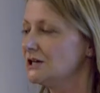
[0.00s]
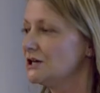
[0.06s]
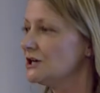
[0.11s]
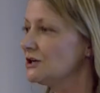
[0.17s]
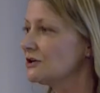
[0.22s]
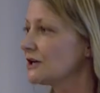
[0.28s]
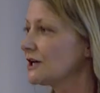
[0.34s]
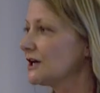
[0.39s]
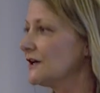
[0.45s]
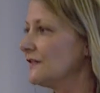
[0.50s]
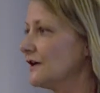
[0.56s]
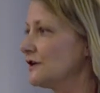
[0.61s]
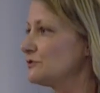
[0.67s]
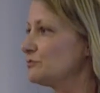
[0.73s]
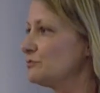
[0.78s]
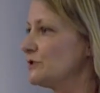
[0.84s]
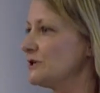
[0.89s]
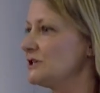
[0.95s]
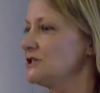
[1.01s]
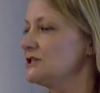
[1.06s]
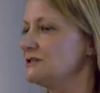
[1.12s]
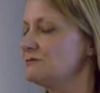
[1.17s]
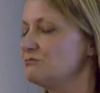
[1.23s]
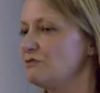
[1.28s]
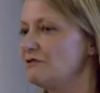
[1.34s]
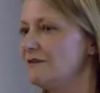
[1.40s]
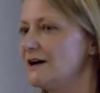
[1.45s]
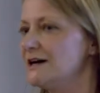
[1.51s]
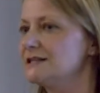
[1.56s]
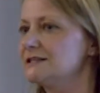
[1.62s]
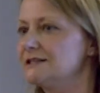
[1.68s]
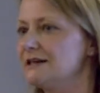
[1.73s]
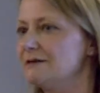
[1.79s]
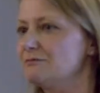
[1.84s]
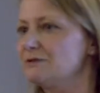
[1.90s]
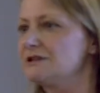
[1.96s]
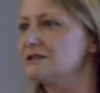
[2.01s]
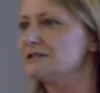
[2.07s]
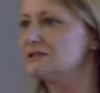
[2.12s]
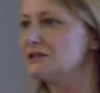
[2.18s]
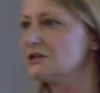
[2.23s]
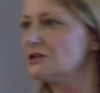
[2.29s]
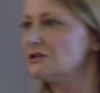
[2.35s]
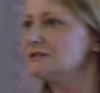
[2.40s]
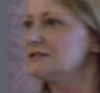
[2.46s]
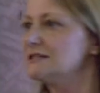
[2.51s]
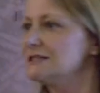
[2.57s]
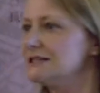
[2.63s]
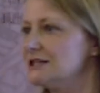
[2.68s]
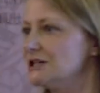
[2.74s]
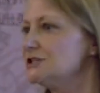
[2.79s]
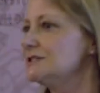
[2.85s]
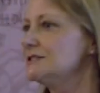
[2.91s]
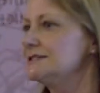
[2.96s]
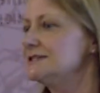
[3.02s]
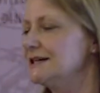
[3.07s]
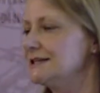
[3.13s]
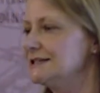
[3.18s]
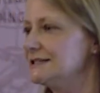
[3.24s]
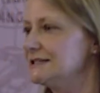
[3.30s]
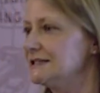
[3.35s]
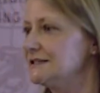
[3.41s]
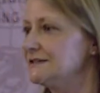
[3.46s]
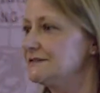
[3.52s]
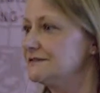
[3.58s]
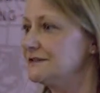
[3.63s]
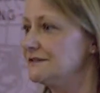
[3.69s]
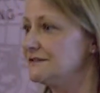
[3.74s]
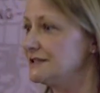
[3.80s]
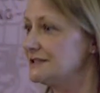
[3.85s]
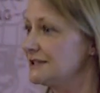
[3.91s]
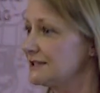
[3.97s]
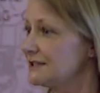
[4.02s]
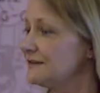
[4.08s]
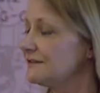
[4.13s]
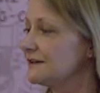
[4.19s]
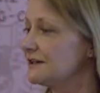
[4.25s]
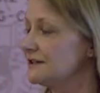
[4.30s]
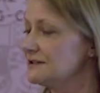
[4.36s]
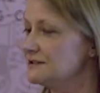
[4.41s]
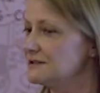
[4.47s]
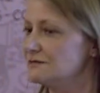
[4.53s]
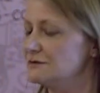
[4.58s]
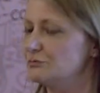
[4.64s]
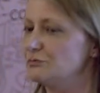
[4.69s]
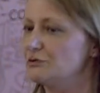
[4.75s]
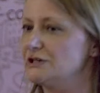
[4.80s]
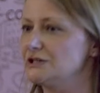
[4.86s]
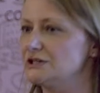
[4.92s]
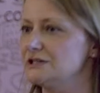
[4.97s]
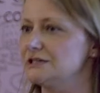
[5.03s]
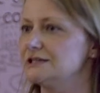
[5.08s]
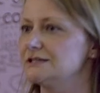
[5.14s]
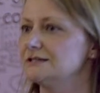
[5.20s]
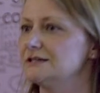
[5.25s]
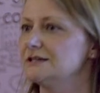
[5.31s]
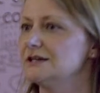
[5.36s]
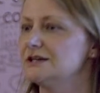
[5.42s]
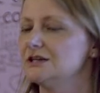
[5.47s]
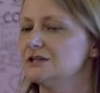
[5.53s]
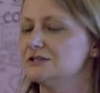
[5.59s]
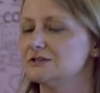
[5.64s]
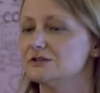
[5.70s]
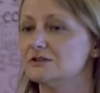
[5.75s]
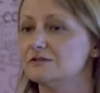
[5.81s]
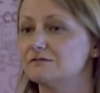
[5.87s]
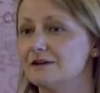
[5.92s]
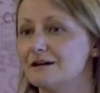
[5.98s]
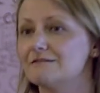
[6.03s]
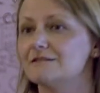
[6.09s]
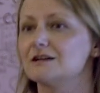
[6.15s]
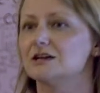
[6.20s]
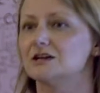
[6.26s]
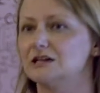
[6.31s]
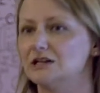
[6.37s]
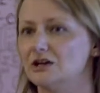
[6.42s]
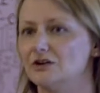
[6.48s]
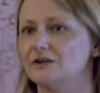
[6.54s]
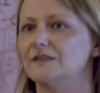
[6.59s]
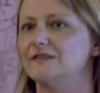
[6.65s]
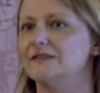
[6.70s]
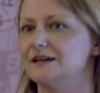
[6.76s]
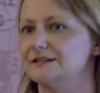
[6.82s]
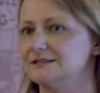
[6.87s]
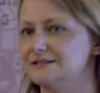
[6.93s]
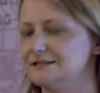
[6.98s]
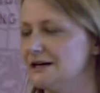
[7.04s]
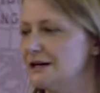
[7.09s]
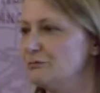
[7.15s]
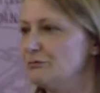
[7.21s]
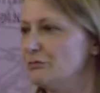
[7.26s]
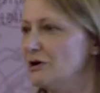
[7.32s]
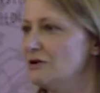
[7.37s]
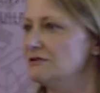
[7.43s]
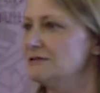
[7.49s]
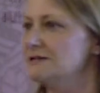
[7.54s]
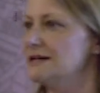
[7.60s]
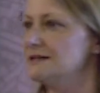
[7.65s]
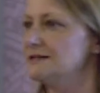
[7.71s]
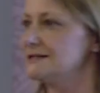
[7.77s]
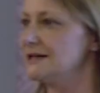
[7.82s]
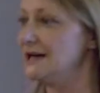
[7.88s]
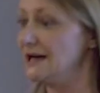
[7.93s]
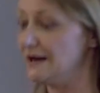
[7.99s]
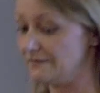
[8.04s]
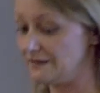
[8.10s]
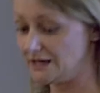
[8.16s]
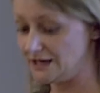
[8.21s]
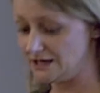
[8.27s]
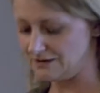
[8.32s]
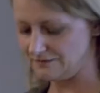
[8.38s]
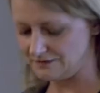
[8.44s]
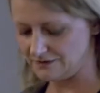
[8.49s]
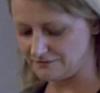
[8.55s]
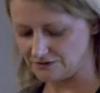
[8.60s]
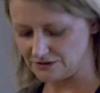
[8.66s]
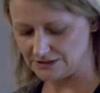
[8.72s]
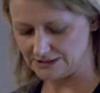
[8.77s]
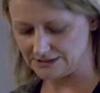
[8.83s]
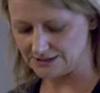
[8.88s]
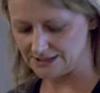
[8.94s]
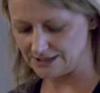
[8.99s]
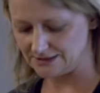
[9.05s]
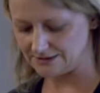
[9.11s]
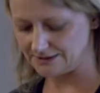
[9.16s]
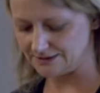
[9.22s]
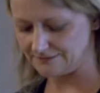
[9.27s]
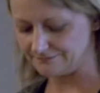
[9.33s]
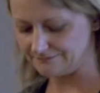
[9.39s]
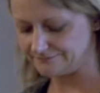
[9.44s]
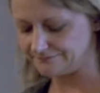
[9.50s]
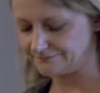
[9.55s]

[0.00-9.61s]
looking at those bridges and providing them with the certainty and the understanding of the significance of the bridges, so that very early on in their design process they have that level of understanding.